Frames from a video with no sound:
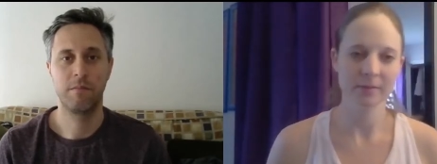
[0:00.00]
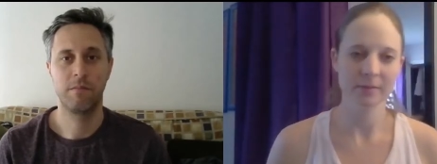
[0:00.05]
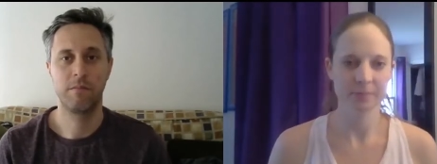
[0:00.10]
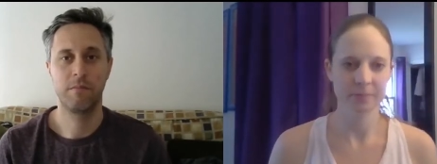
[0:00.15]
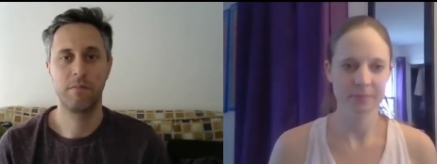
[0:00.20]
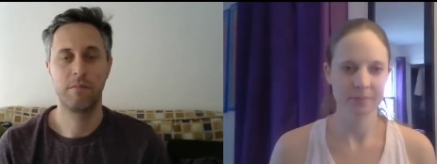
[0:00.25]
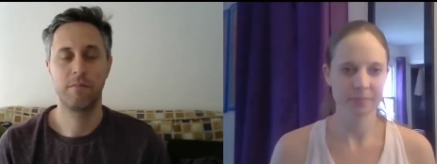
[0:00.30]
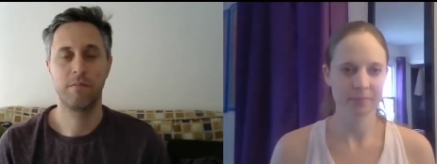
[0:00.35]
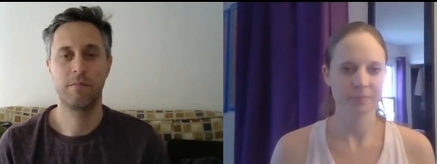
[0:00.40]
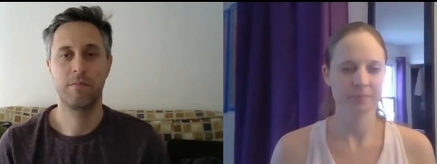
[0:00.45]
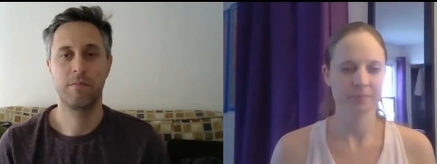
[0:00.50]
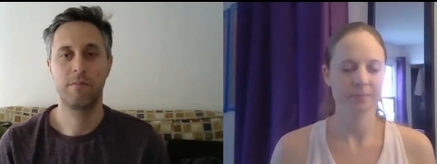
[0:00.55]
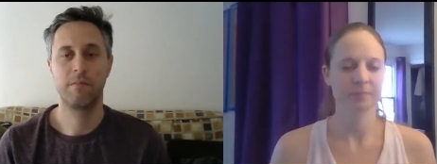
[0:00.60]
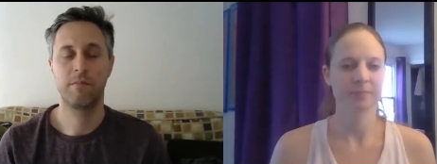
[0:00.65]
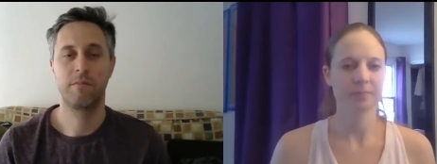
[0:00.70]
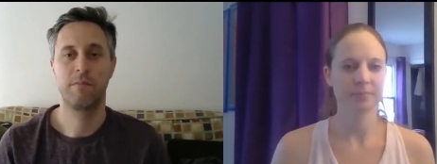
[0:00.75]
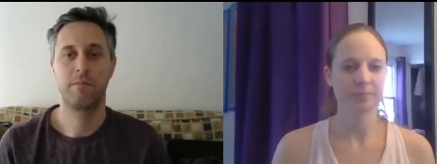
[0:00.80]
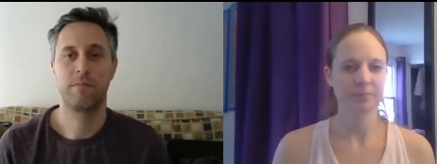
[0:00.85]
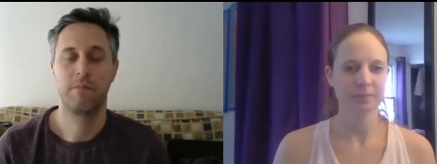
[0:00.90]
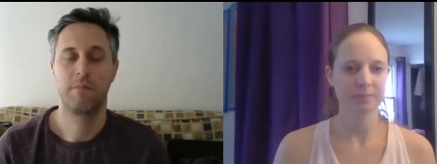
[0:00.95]

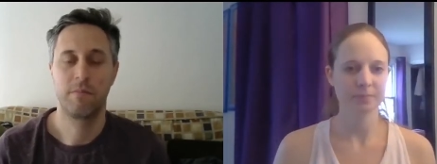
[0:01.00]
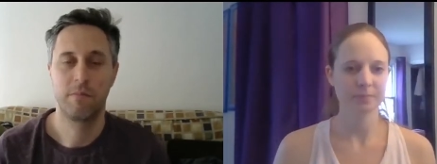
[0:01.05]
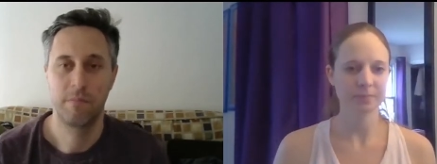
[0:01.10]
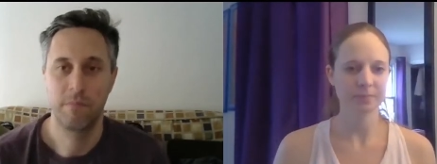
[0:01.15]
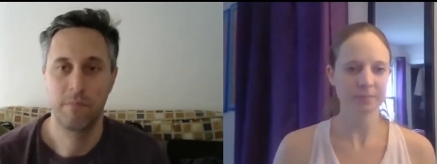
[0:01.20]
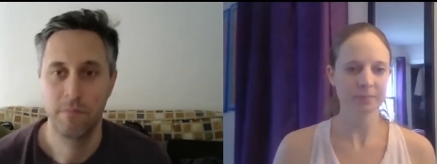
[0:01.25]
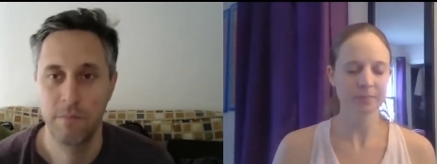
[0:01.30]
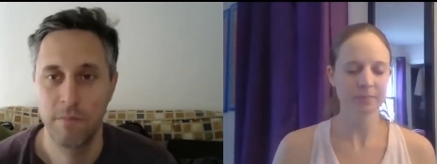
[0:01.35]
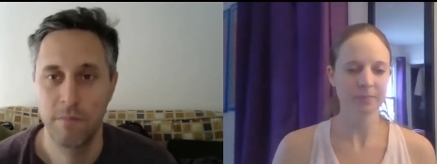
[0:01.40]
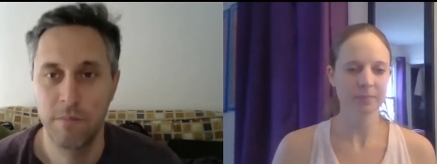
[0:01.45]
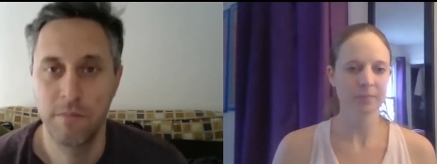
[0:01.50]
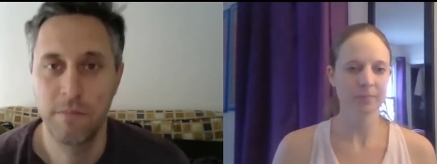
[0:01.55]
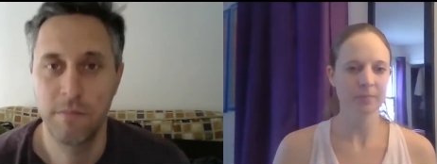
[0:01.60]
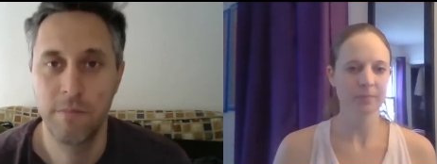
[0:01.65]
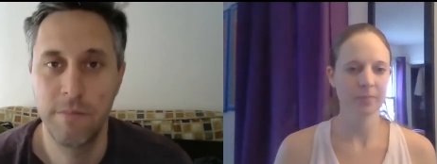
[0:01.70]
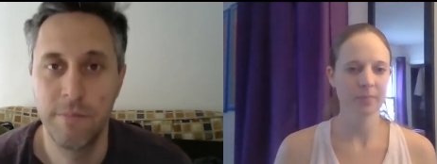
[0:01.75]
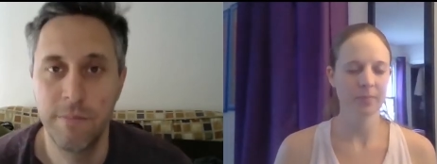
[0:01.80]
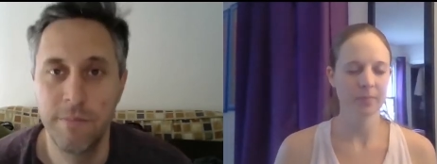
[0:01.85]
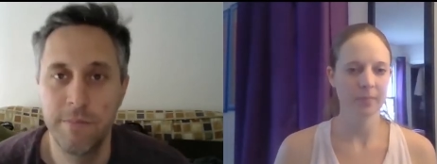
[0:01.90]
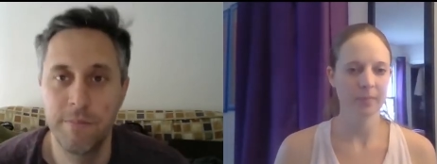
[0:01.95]

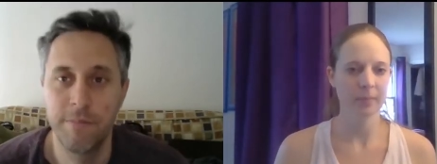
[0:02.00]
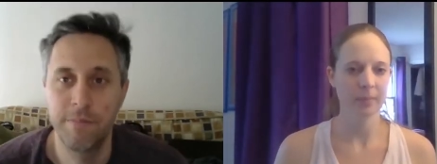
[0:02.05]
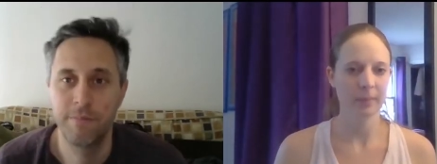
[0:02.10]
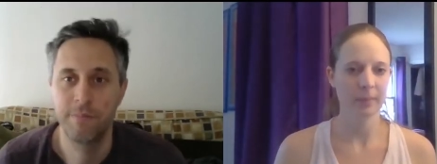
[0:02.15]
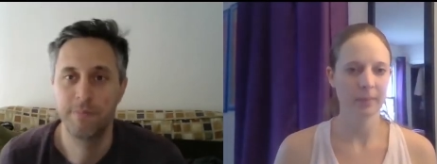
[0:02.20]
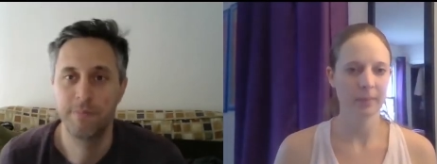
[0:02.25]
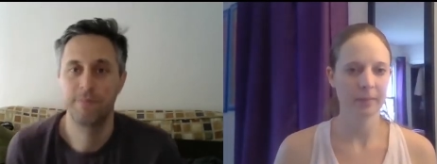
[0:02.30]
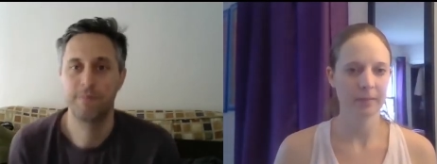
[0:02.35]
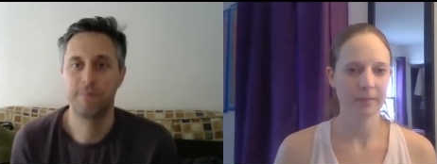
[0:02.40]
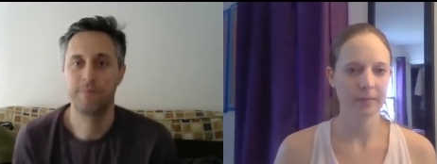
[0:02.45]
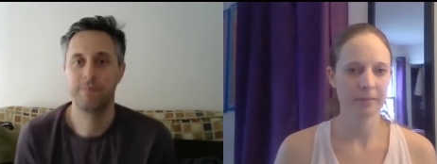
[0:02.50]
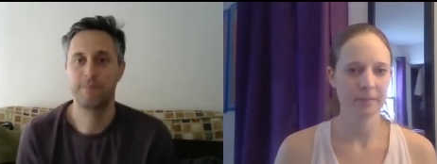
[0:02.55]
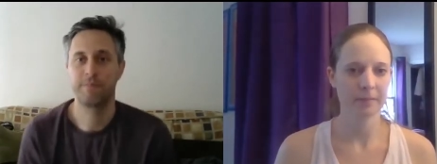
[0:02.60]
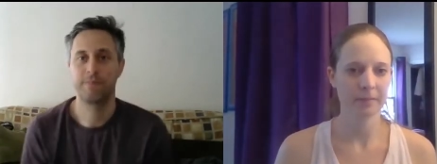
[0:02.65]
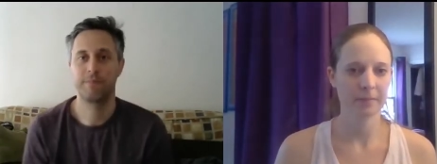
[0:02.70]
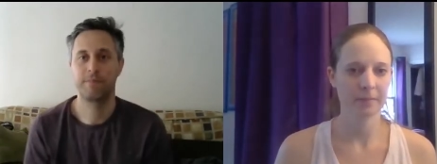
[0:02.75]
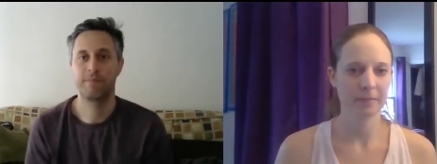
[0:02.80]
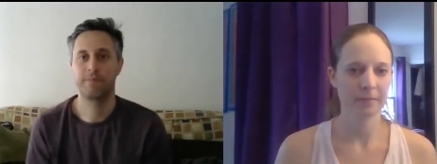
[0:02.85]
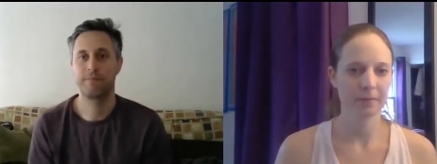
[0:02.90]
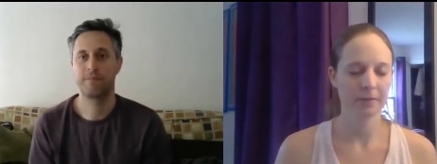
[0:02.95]

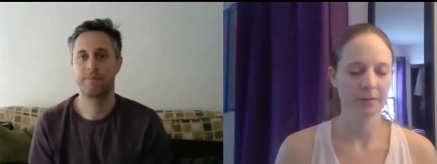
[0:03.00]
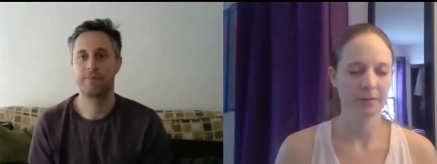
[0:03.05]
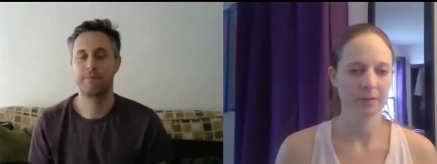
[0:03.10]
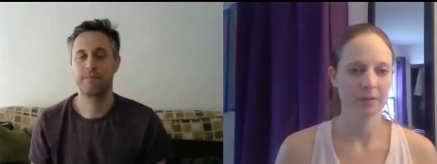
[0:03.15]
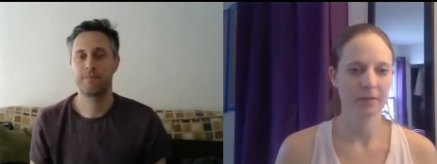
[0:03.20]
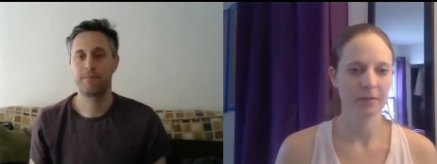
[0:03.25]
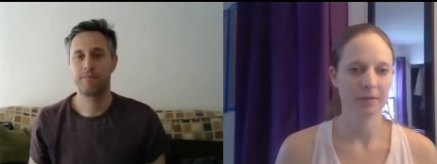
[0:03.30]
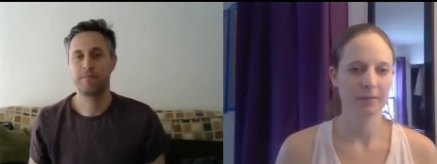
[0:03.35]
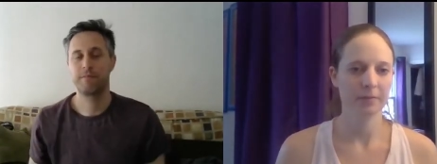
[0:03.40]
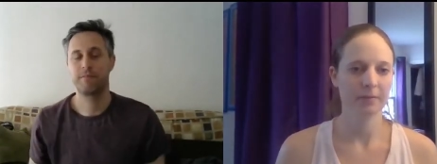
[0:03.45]
(silence)